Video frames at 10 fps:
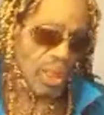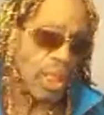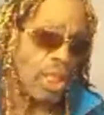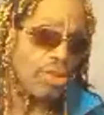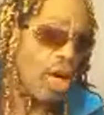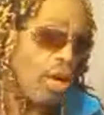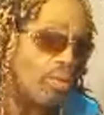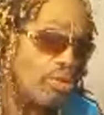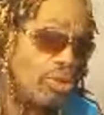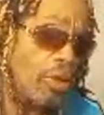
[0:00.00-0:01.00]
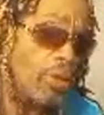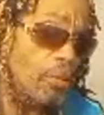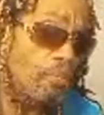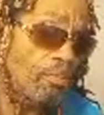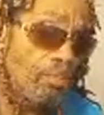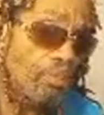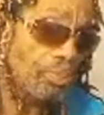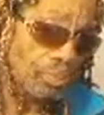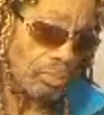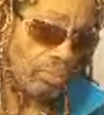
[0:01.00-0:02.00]
So I was told
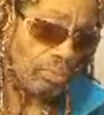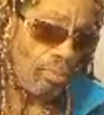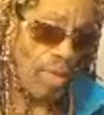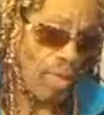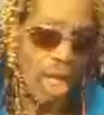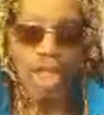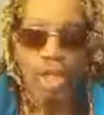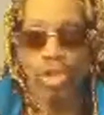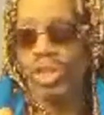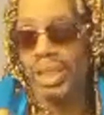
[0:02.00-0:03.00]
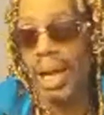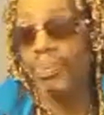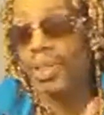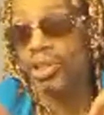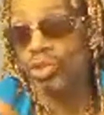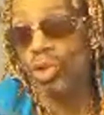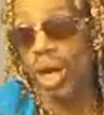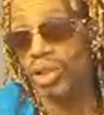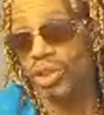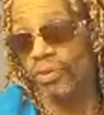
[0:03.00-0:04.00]
to stop the
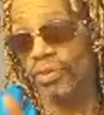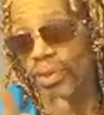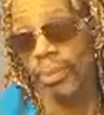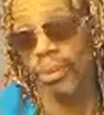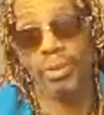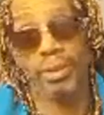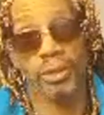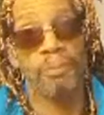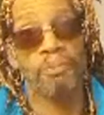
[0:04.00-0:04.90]
astrology for the moment